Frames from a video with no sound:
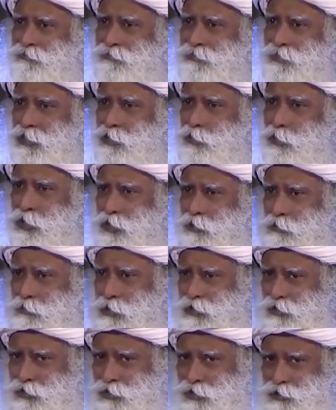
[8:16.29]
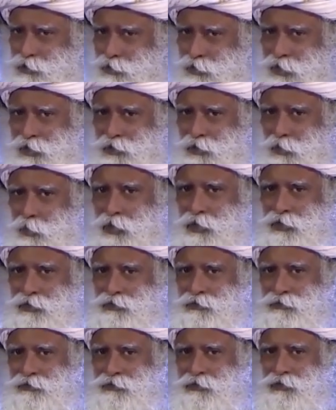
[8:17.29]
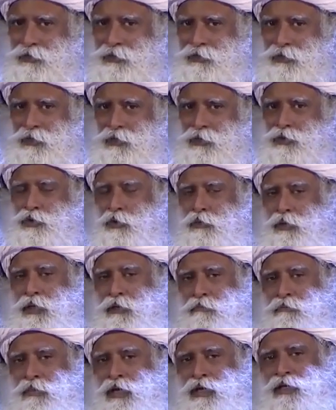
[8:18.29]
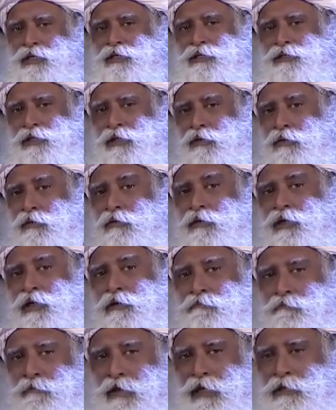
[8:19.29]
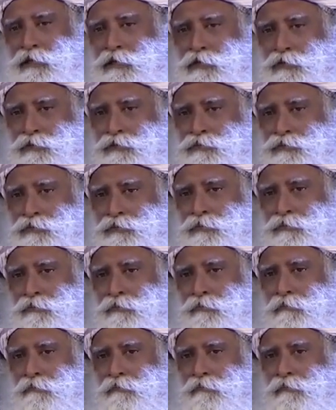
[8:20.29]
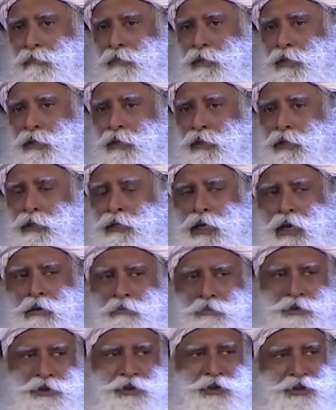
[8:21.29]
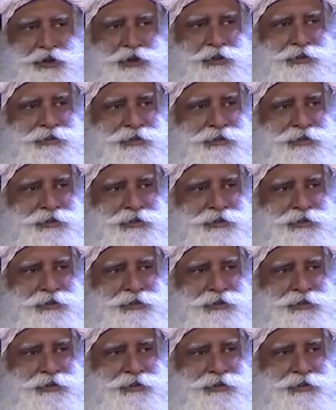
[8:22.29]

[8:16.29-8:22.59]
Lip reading: That's what it means today in the world. So when money is the only value, competition